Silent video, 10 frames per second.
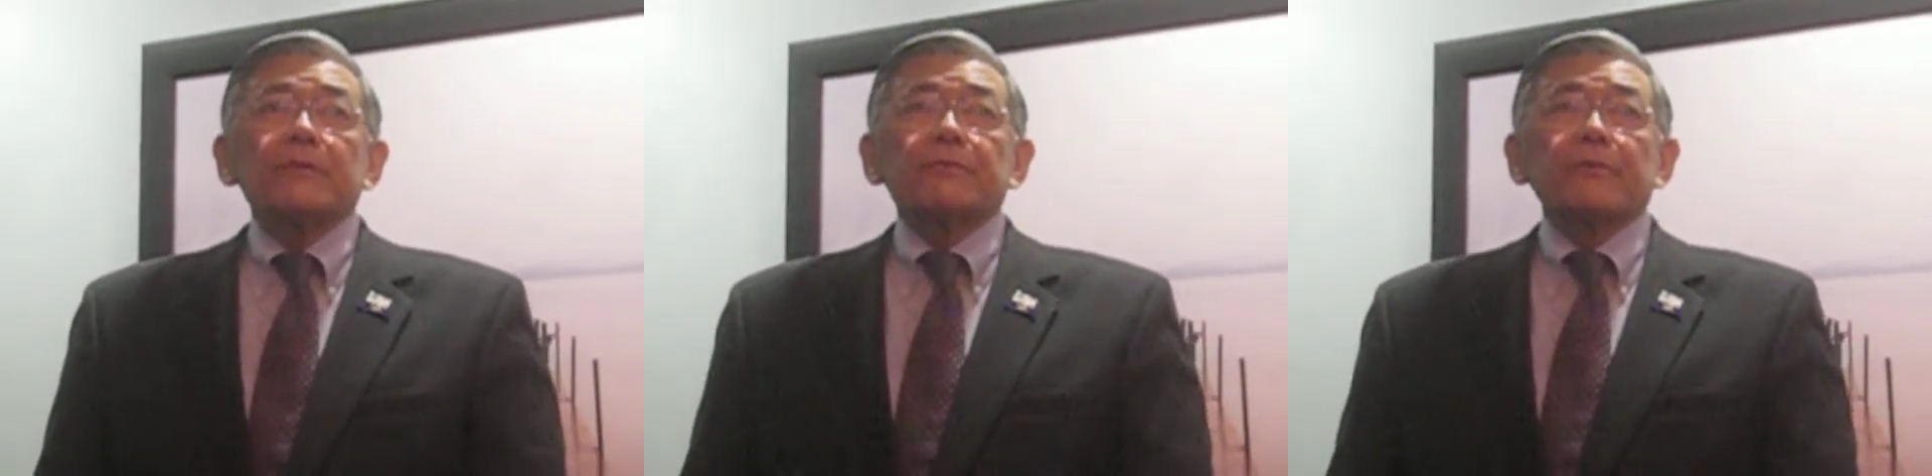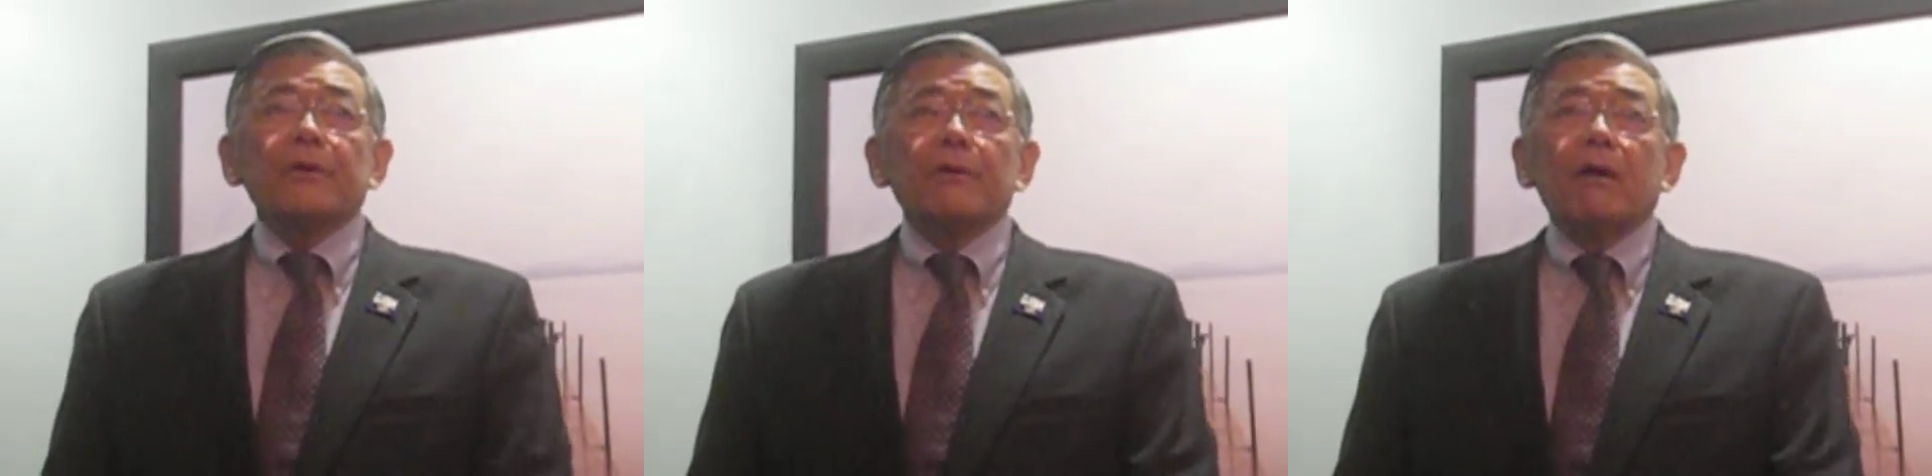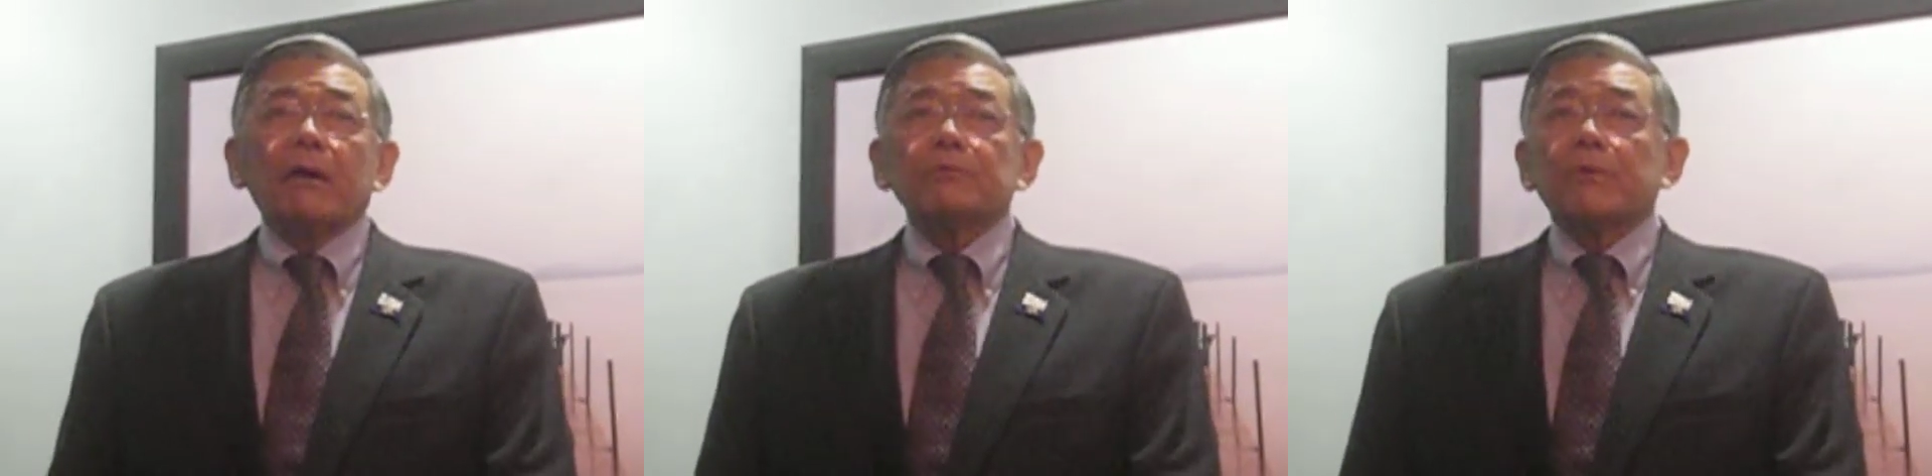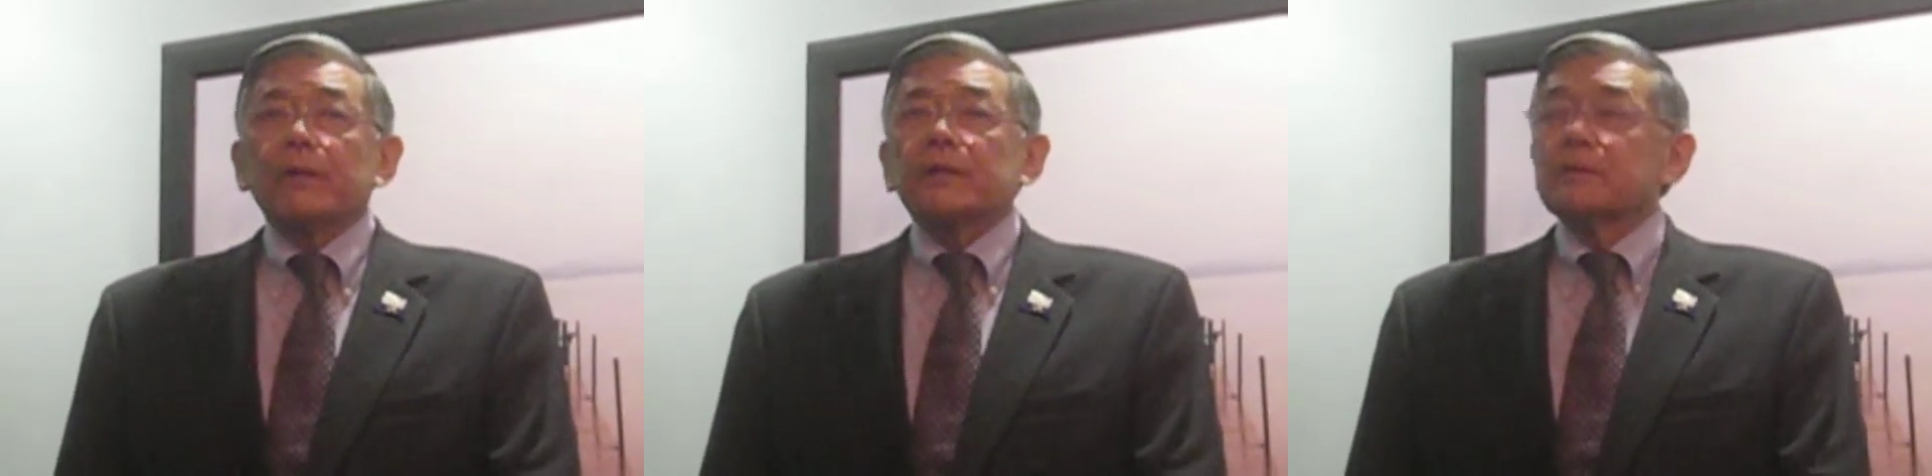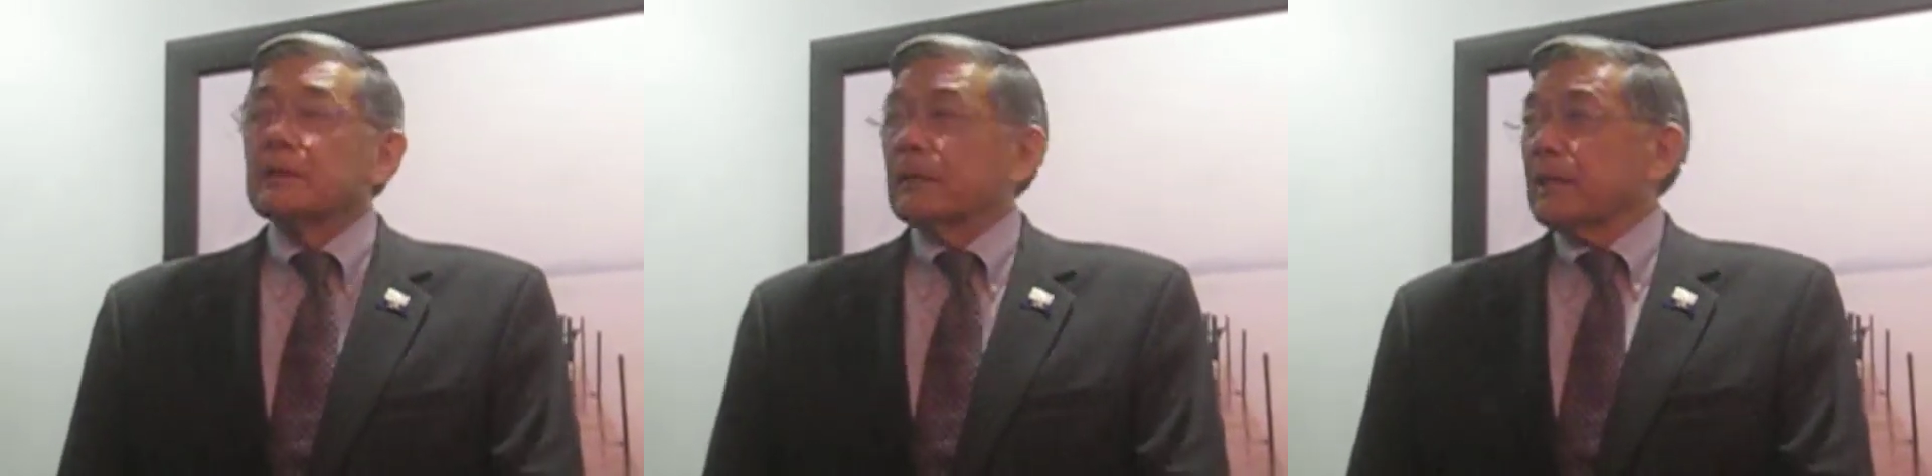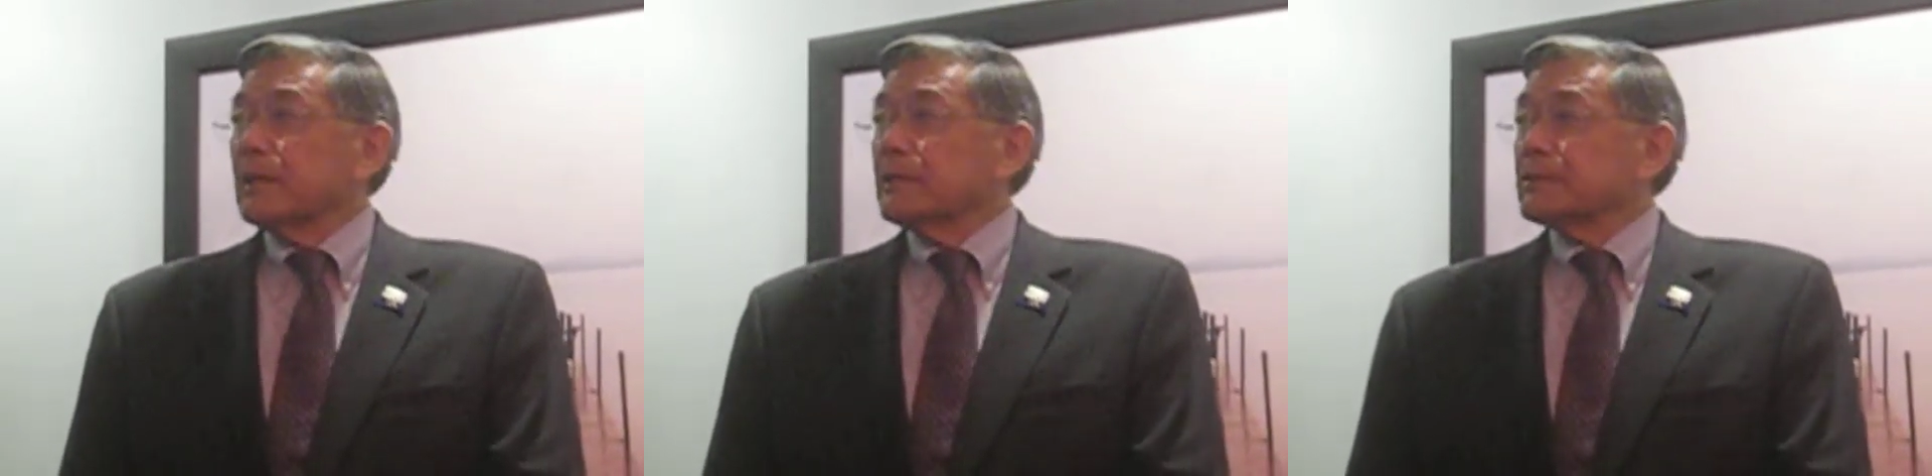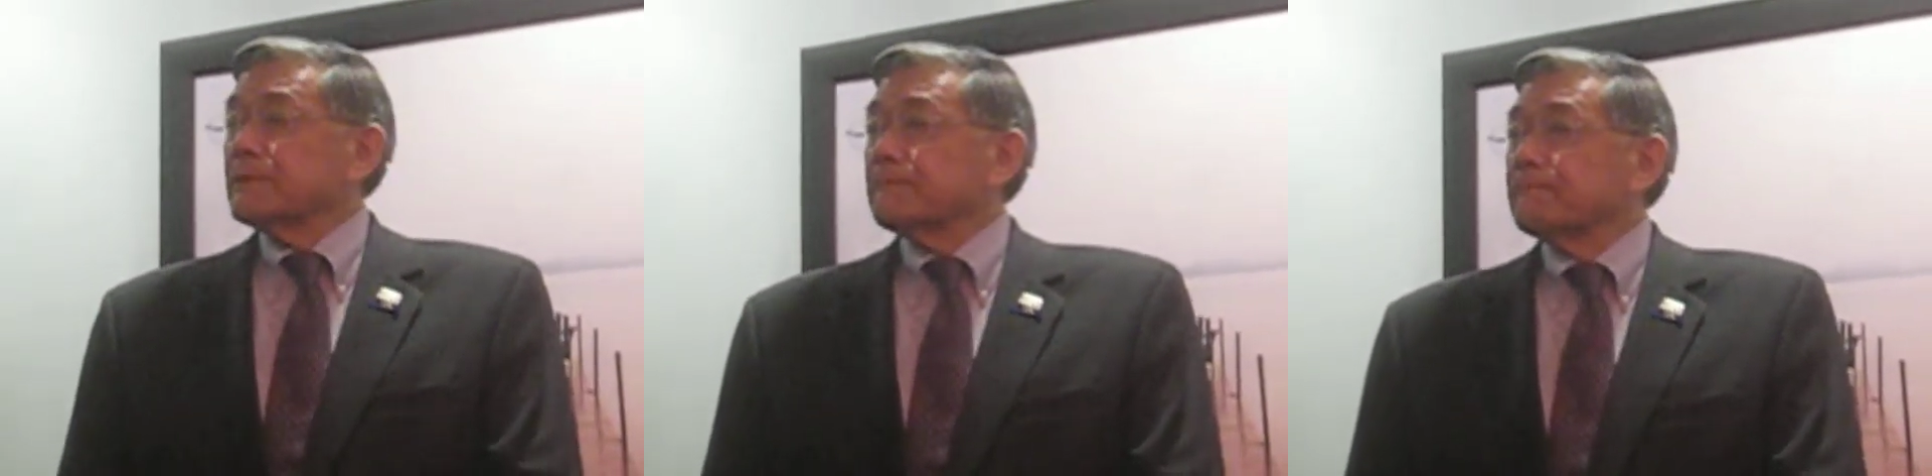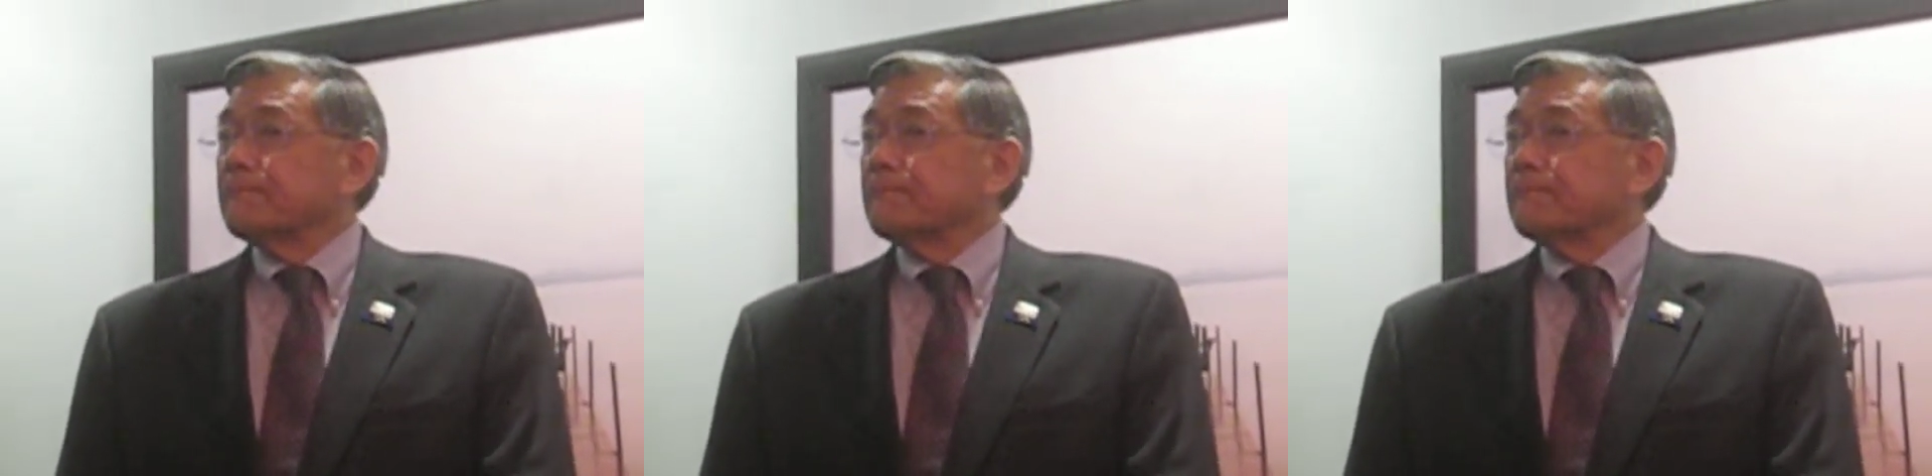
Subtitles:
through their hard work and dedication.